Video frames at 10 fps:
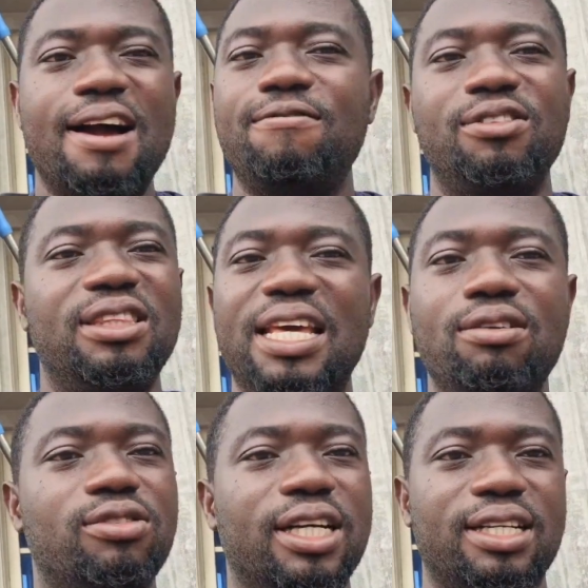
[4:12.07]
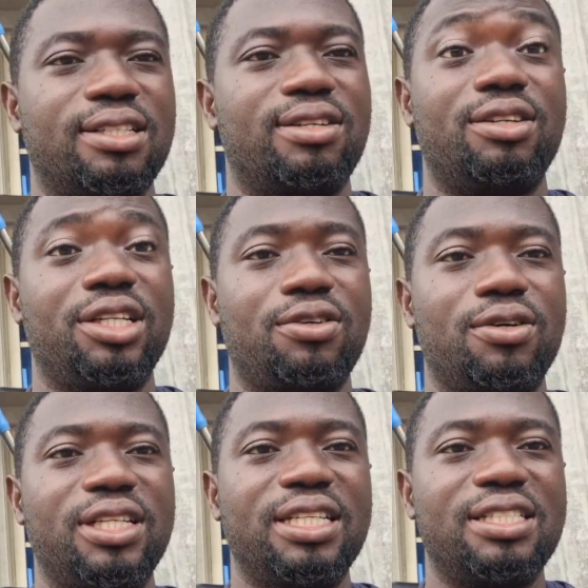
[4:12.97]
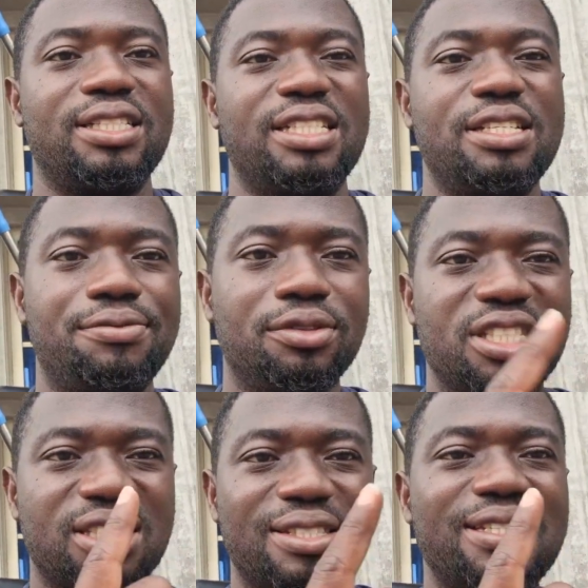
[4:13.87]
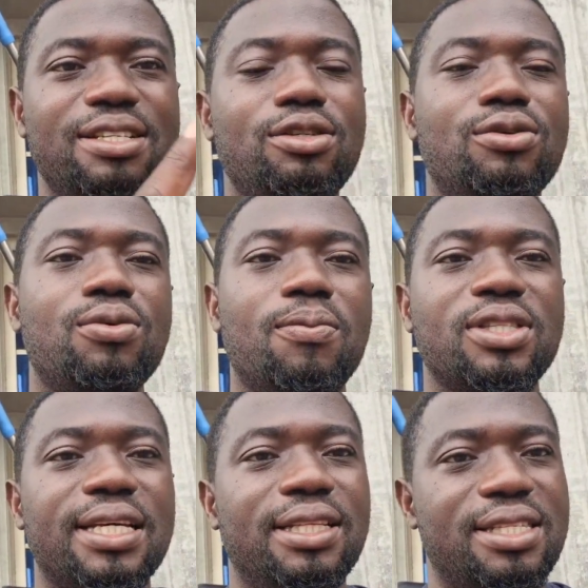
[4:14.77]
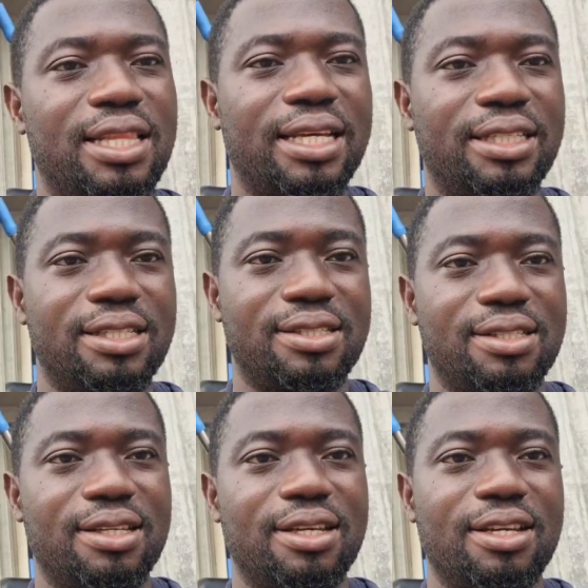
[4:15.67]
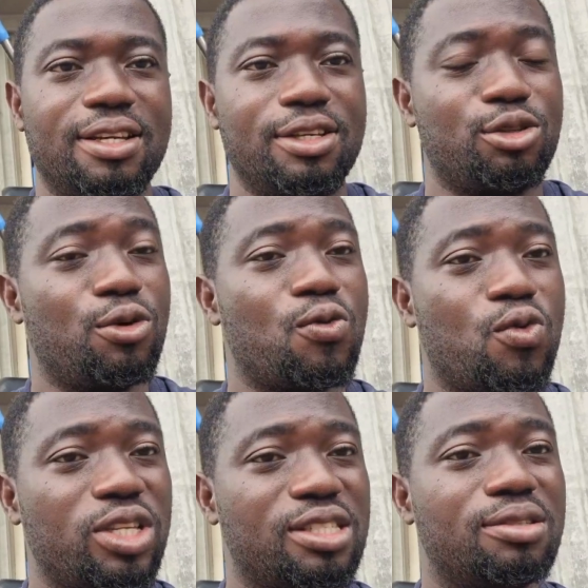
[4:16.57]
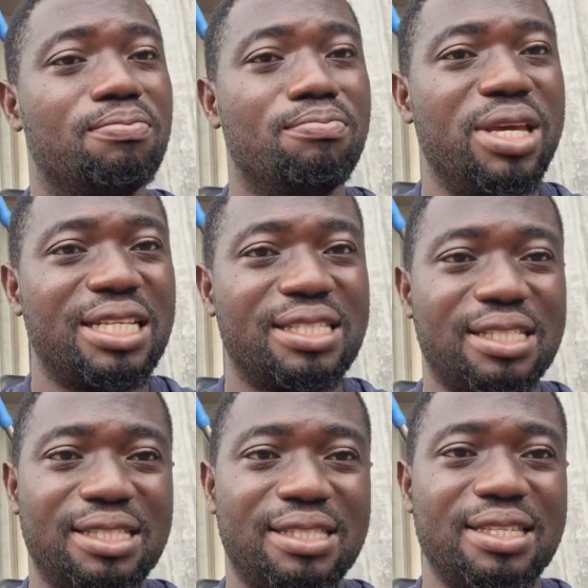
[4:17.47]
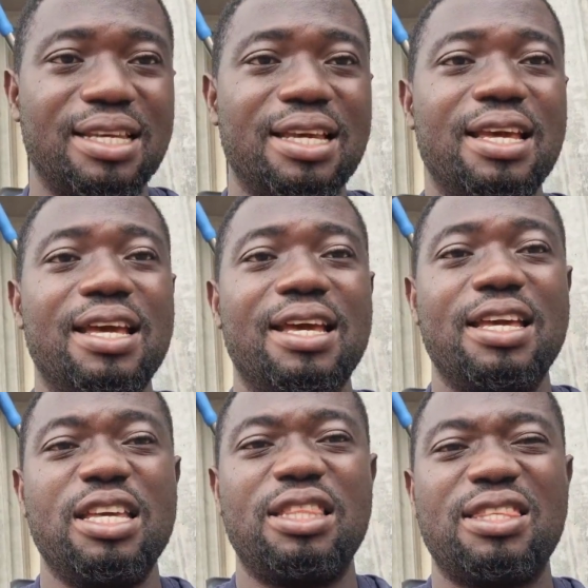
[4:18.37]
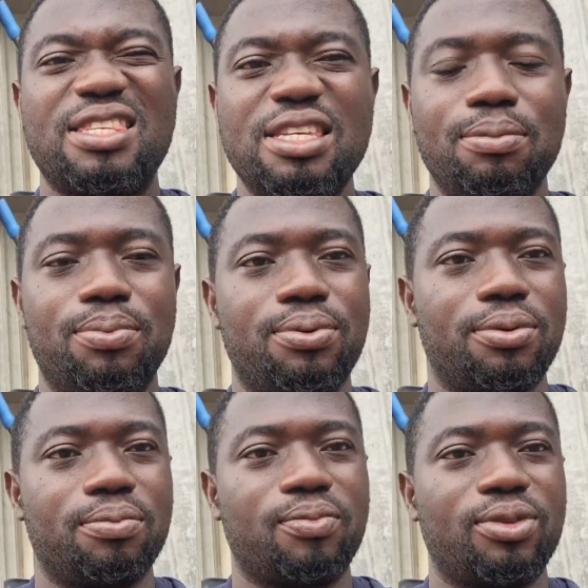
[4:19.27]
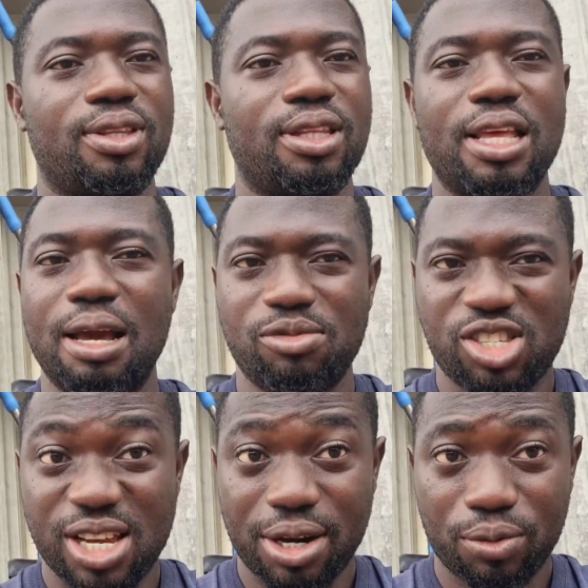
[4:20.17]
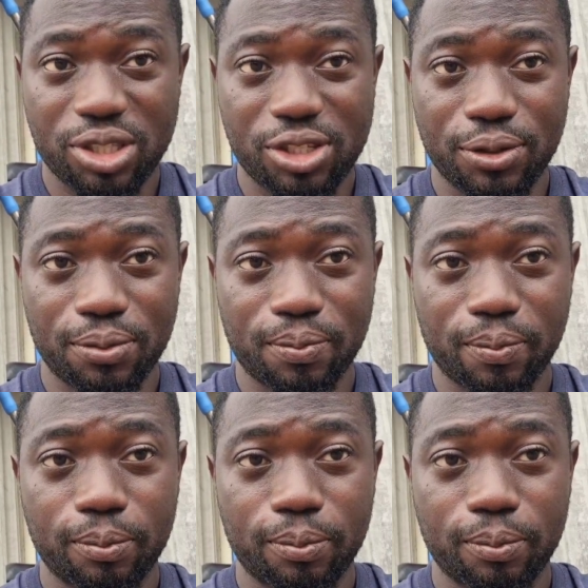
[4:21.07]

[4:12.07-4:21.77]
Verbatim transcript: I've never recorded even single mortality like this. So, which makes it a tip I'm sharing with you.